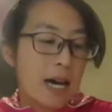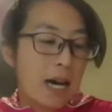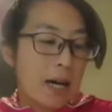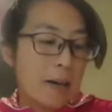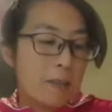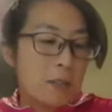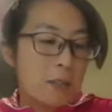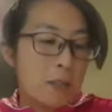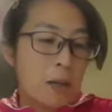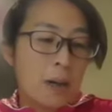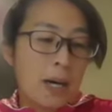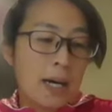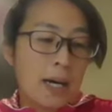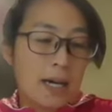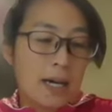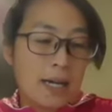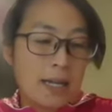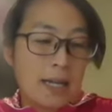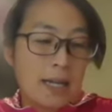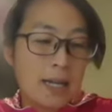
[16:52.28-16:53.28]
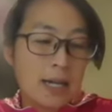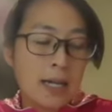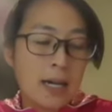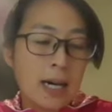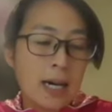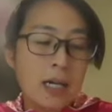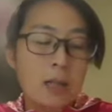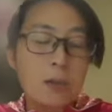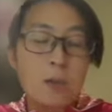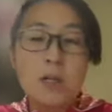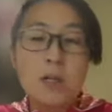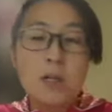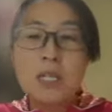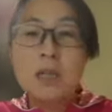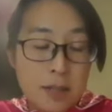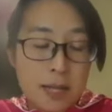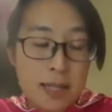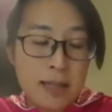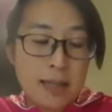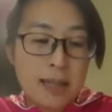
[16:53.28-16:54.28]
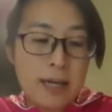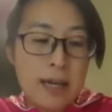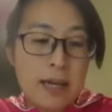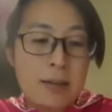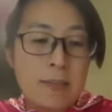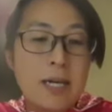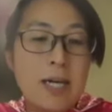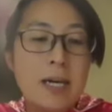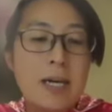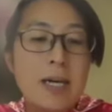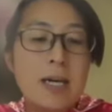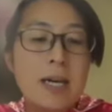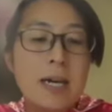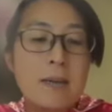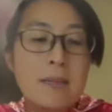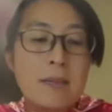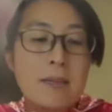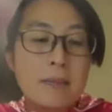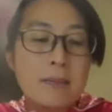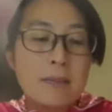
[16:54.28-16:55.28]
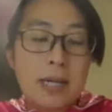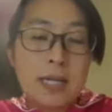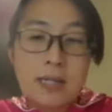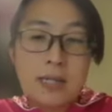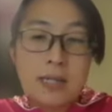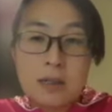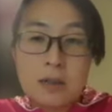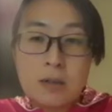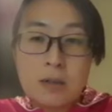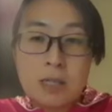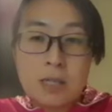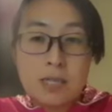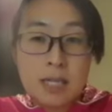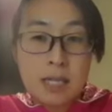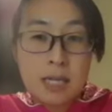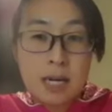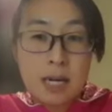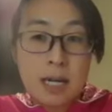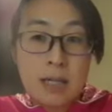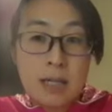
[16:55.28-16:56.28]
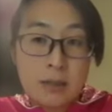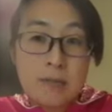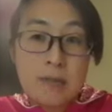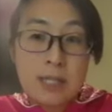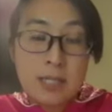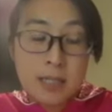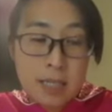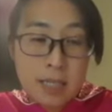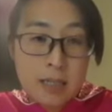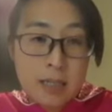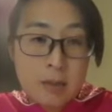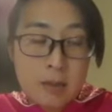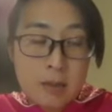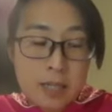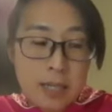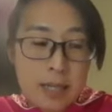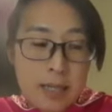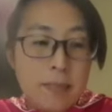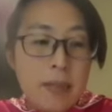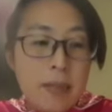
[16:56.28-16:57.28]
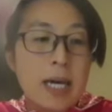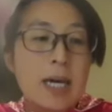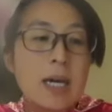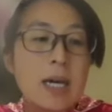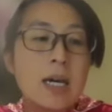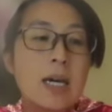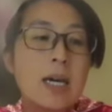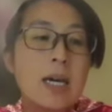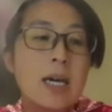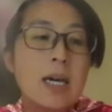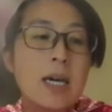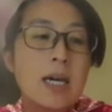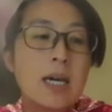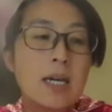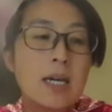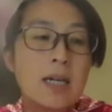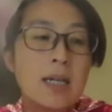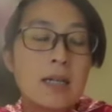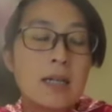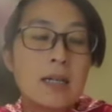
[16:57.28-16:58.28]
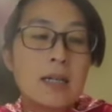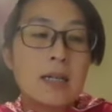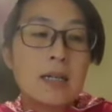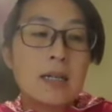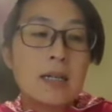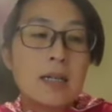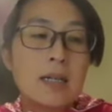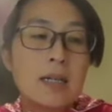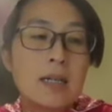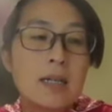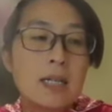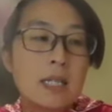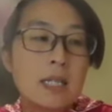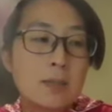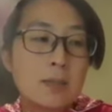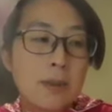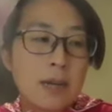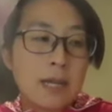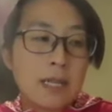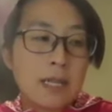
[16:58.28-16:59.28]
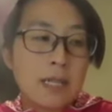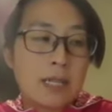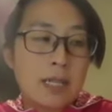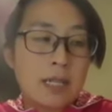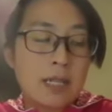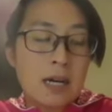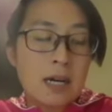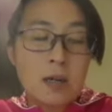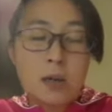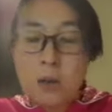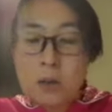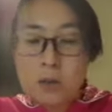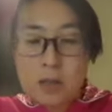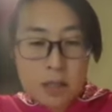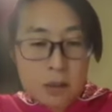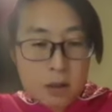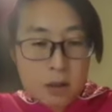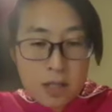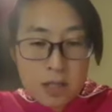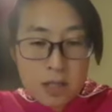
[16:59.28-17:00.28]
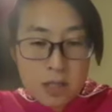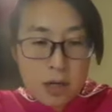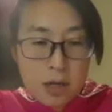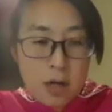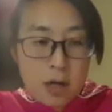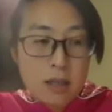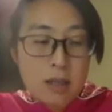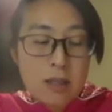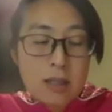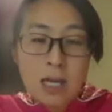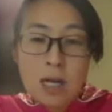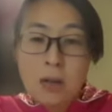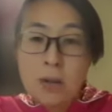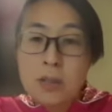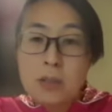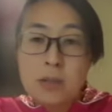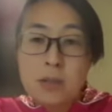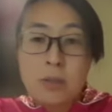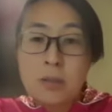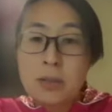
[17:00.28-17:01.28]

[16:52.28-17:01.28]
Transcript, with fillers: Um, so I had a I had working that time, and my patient was on the vegetative state, and this patient, according to the chart, there was no